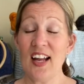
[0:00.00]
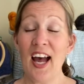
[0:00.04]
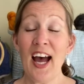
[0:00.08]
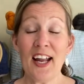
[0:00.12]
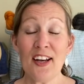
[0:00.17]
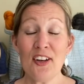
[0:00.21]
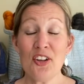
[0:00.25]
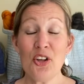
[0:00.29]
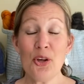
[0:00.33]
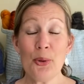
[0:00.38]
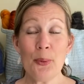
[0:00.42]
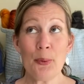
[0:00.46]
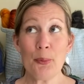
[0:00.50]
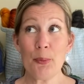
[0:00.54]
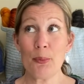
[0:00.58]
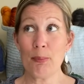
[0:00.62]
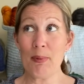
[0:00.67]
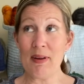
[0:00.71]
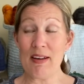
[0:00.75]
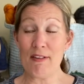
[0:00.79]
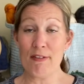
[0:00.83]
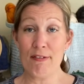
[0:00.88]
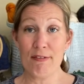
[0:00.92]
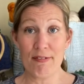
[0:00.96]
I knew it would
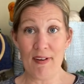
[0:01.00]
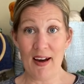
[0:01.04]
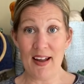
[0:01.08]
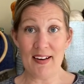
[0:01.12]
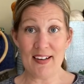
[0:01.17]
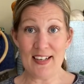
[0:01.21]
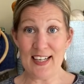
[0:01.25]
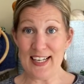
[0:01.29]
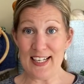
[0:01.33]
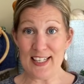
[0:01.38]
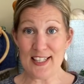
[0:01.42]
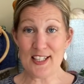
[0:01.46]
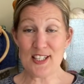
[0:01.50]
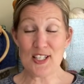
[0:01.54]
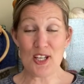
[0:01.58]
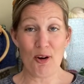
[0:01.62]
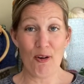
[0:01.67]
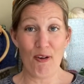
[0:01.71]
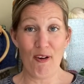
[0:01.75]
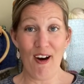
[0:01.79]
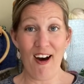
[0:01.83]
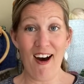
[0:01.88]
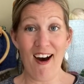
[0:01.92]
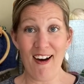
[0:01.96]
be a fun knit,
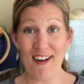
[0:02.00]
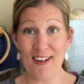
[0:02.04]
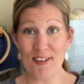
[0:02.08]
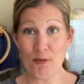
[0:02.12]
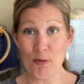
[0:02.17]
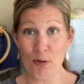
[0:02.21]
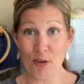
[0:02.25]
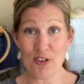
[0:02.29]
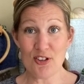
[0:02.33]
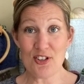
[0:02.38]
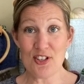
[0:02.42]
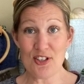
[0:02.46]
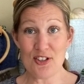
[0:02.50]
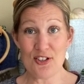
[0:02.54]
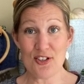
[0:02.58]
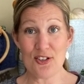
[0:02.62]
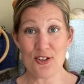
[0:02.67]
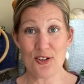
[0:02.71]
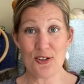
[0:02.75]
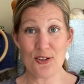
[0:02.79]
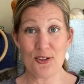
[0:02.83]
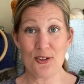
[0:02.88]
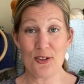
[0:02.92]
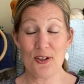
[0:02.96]
so I wanted
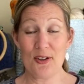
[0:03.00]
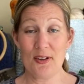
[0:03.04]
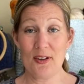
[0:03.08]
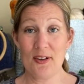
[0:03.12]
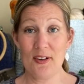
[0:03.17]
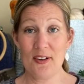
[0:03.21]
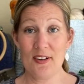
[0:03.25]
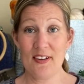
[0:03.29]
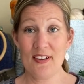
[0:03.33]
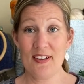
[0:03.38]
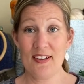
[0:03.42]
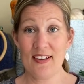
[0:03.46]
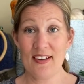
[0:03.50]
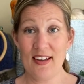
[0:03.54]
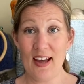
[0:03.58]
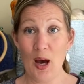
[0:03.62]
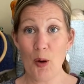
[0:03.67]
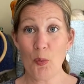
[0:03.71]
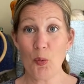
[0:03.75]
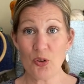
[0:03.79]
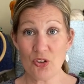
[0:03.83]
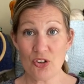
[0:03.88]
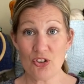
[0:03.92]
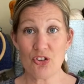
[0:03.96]

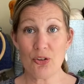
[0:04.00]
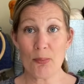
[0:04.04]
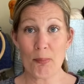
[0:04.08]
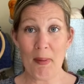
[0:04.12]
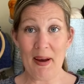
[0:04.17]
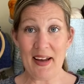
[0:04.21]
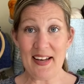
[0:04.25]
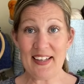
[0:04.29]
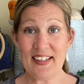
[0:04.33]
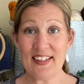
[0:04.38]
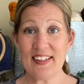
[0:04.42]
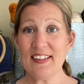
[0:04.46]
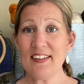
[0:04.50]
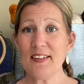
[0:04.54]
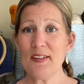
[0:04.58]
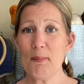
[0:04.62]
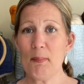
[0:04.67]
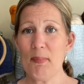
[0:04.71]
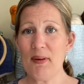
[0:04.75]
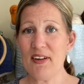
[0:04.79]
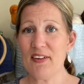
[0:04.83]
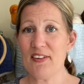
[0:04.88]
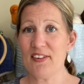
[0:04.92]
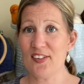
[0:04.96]
to make it
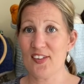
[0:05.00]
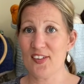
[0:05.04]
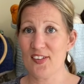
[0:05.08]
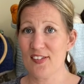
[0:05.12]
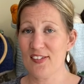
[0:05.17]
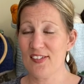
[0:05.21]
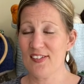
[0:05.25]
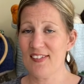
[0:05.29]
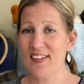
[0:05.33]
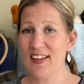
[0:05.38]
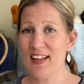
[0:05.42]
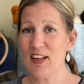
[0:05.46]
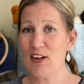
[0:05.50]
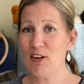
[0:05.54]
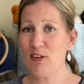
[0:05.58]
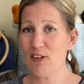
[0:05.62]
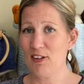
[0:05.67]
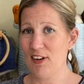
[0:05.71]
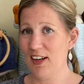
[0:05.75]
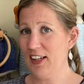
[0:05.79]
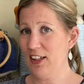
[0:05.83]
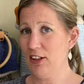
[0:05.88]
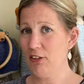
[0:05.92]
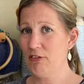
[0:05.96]
because it looked
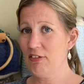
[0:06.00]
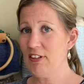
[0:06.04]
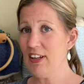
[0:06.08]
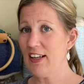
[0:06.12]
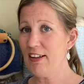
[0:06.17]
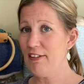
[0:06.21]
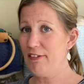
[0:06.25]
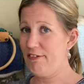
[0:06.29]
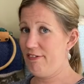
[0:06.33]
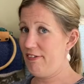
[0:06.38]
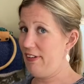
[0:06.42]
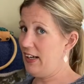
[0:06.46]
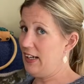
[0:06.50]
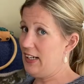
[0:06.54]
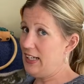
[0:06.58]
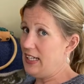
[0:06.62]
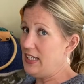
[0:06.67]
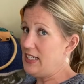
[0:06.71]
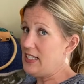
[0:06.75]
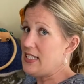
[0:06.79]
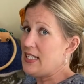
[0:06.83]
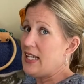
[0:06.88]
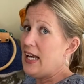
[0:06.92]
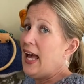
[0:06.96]
like a really fun
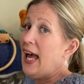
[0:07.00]
knit.